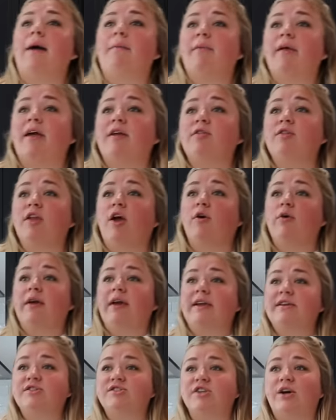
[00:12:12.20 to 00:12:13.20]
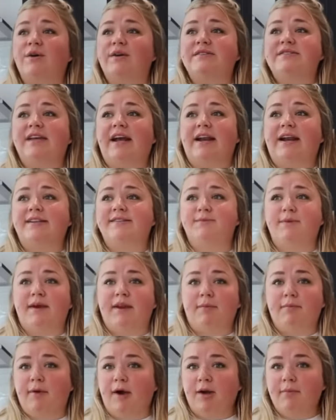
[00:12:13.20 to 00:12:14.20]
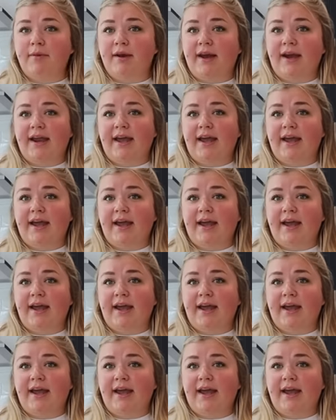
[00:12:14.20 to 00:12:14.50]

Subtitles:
I'm like low-key so excited to be in an apartment